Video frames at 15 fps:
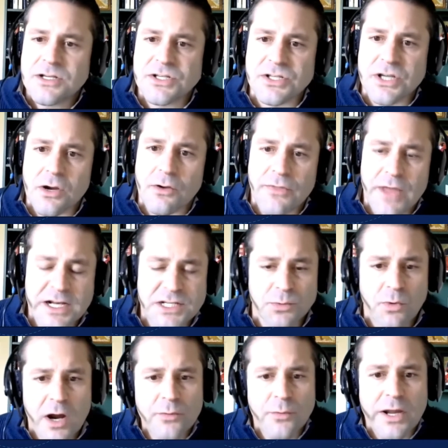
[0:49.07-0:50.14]
So that's
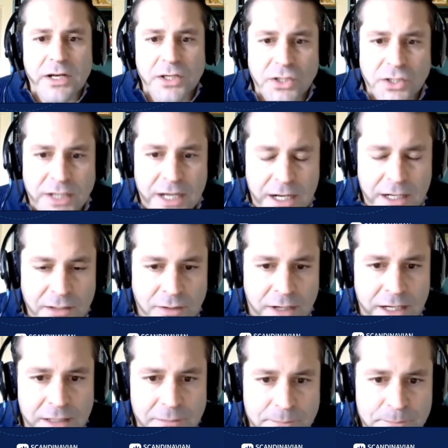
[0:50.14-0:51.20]
one way to look at it,
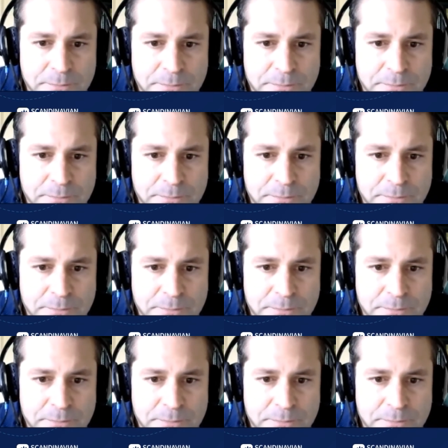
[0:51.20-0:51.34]
right?